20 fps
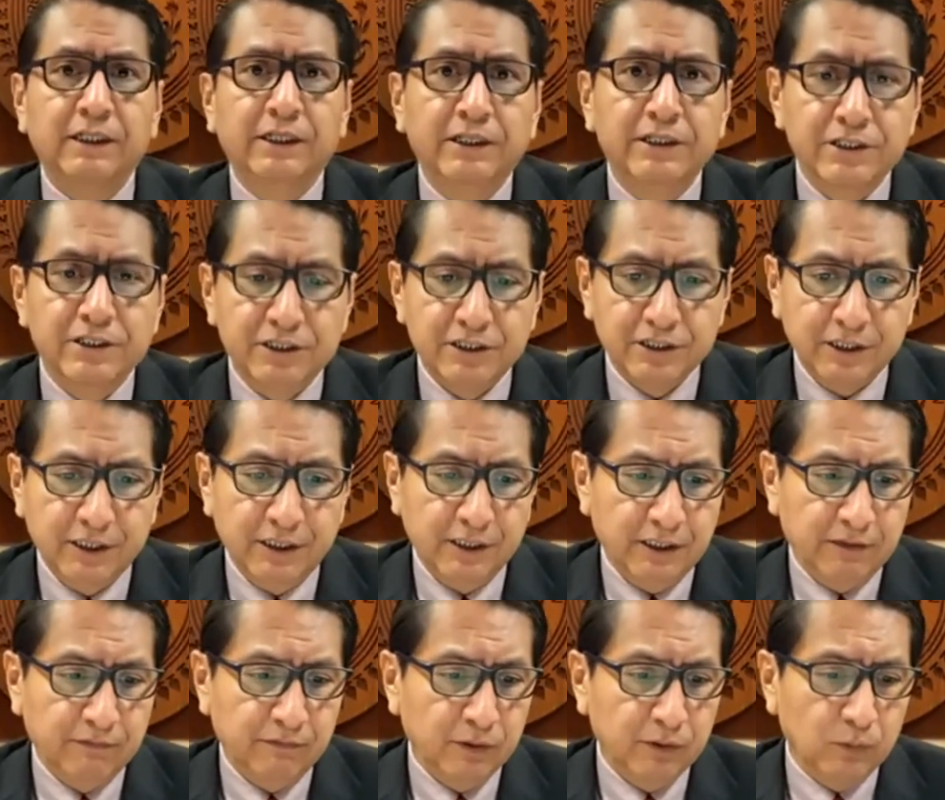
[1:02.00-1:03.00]
each and
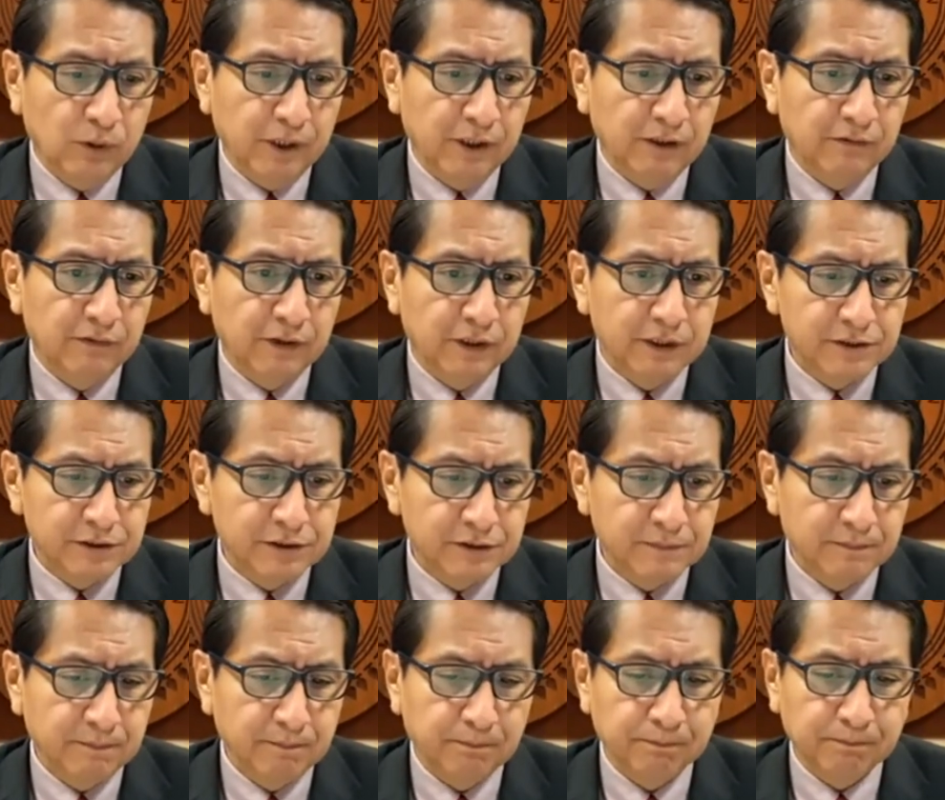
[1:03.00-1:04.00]
every one of us.